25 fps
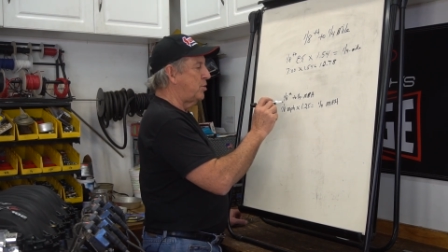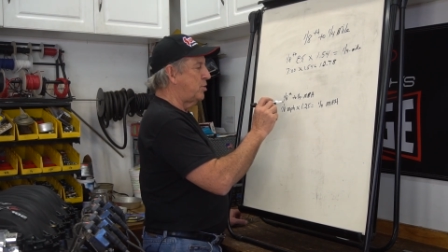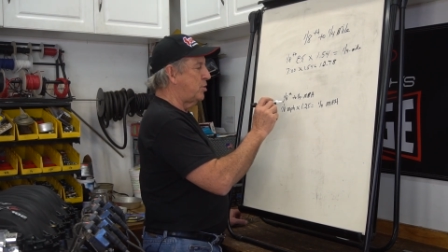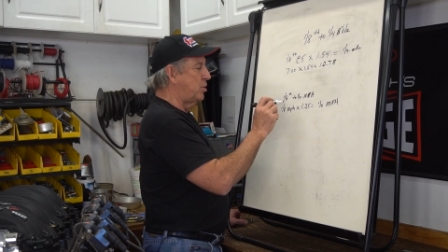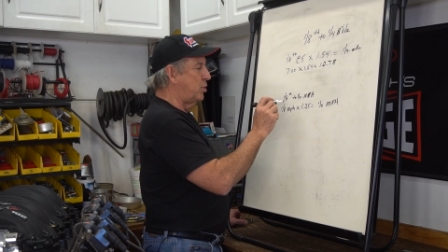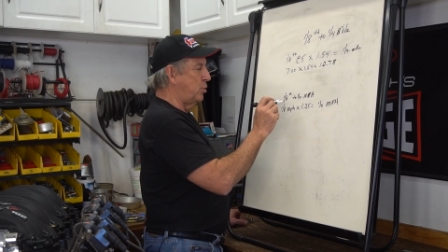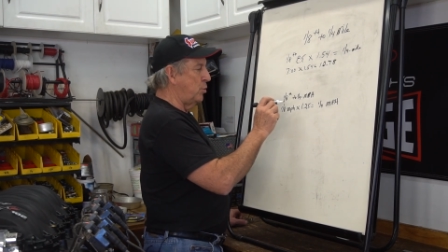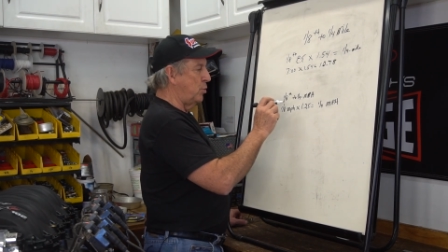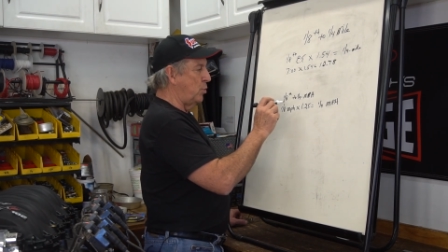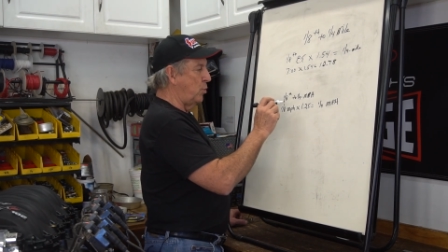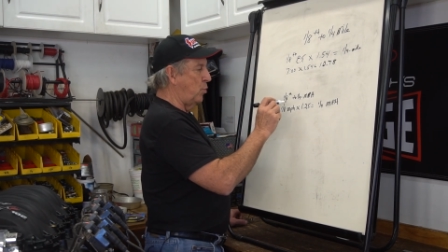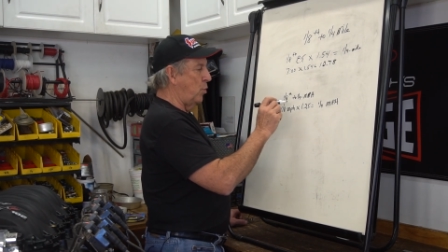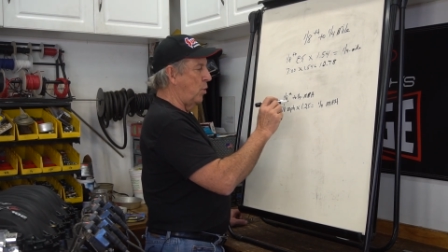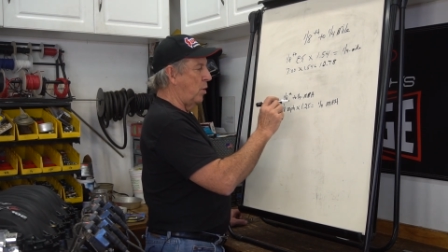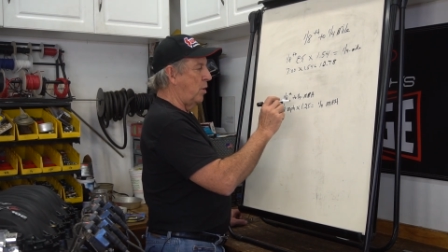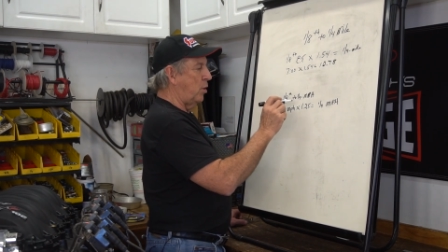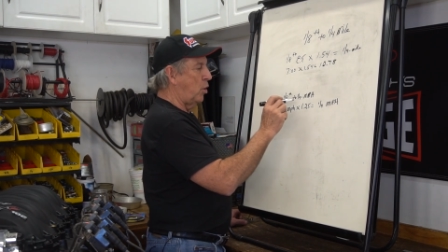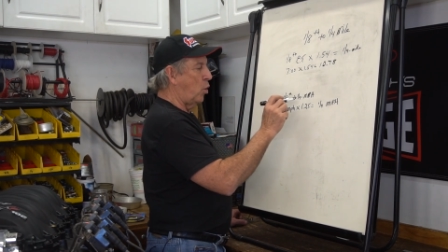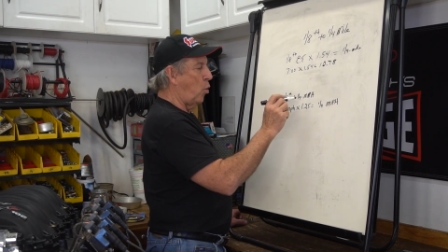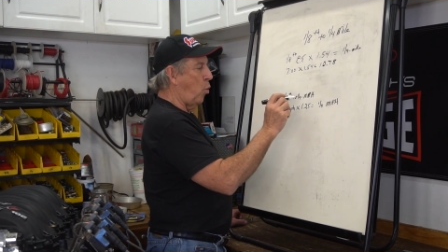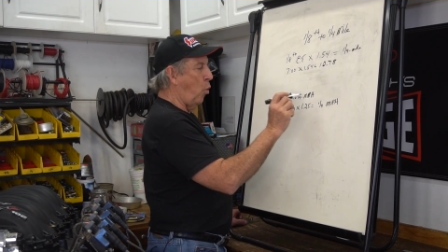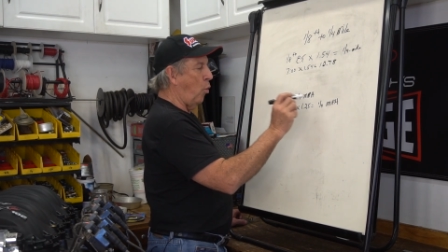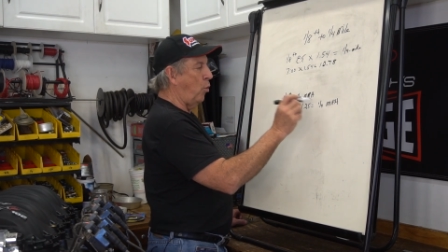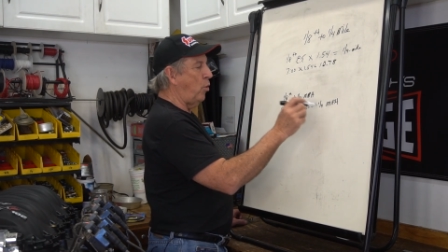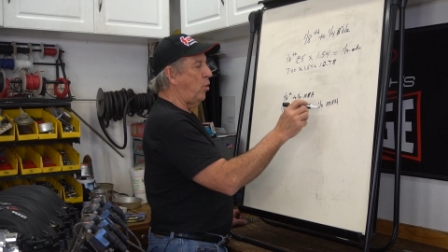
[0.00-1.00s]
to
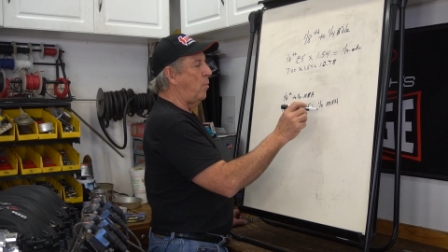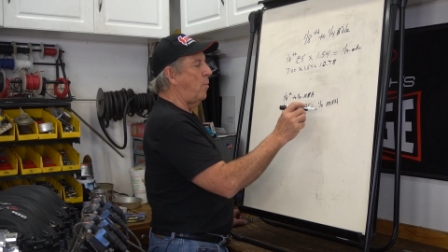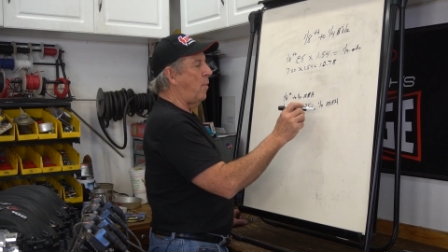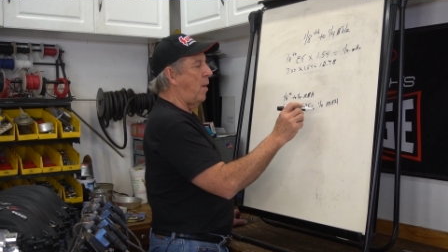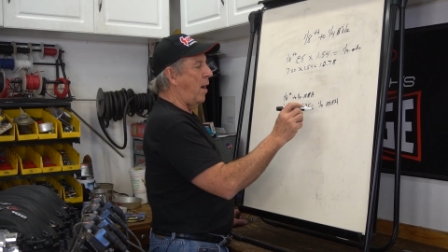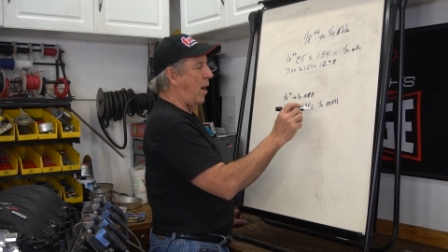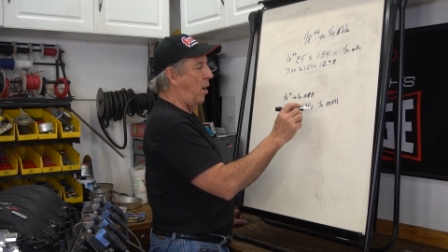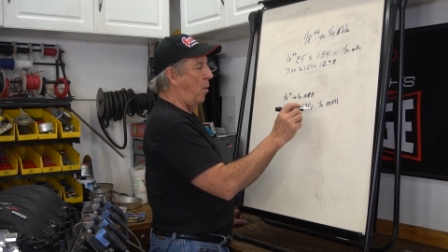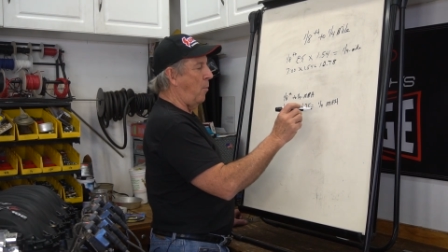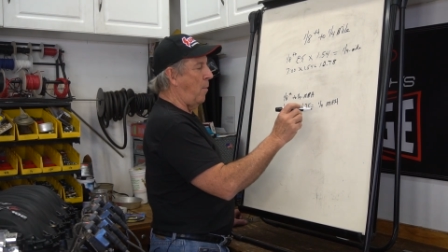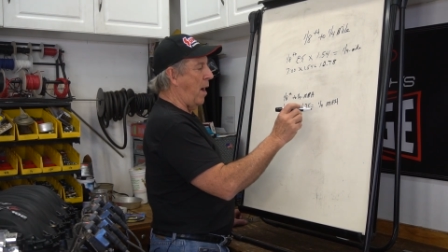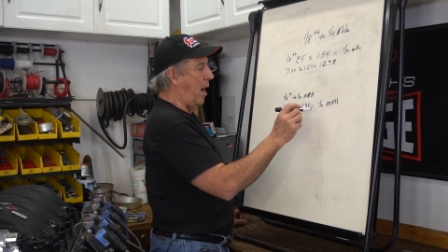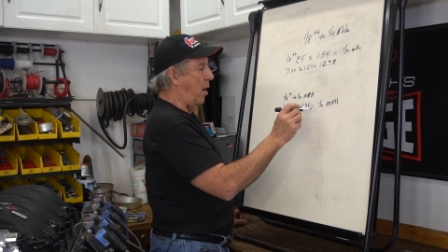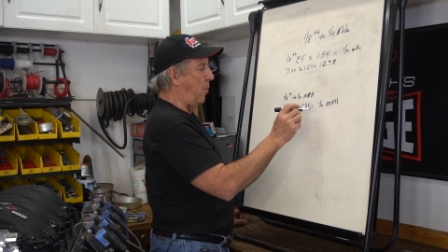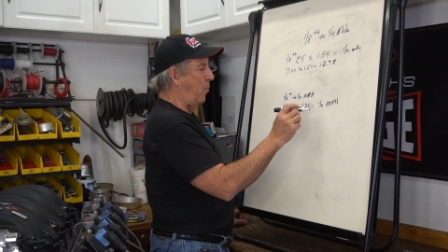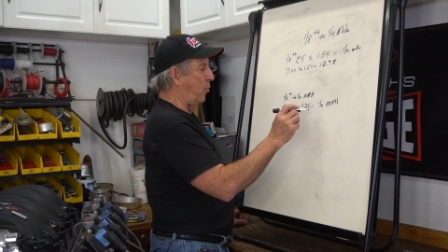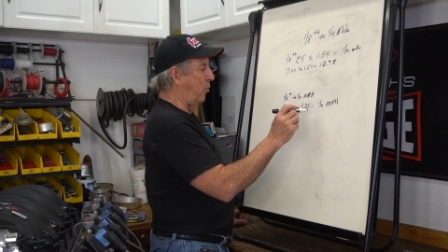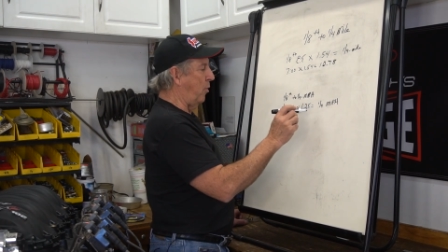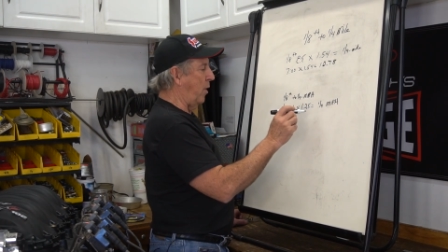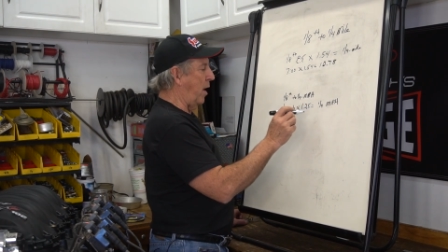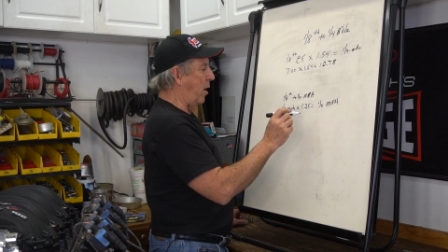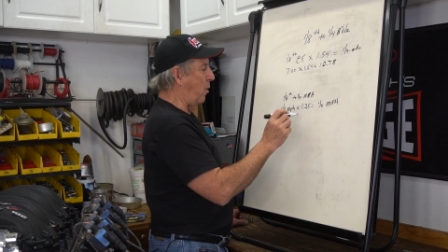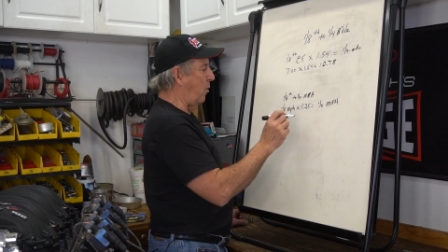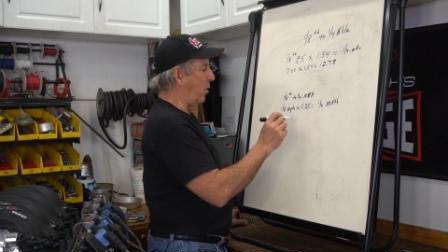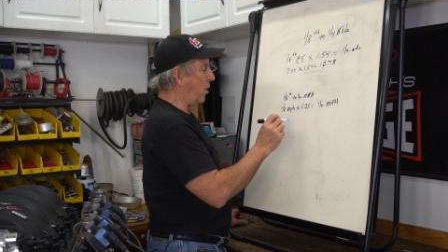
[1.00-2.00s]
quarter mile mile
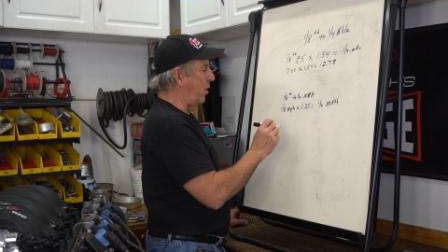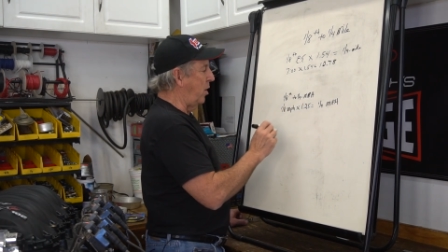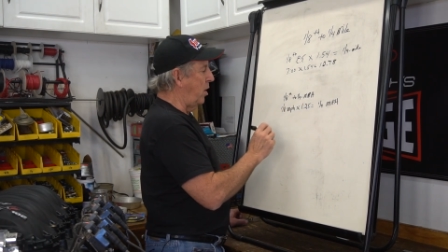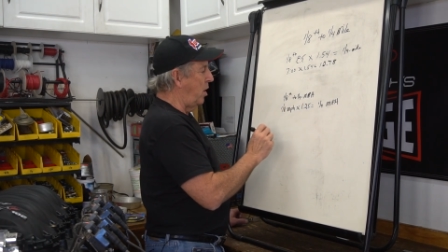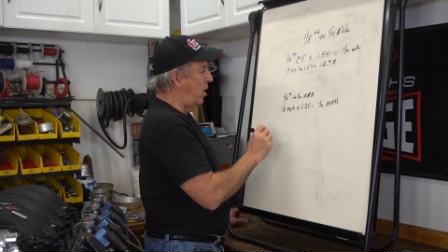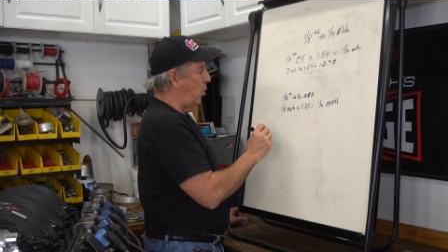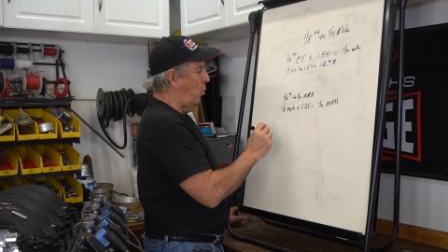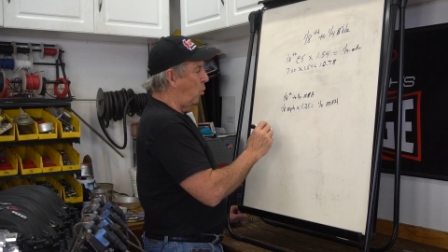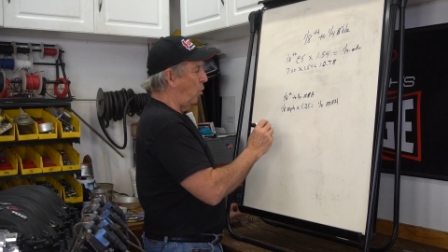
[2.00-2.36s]
per hour,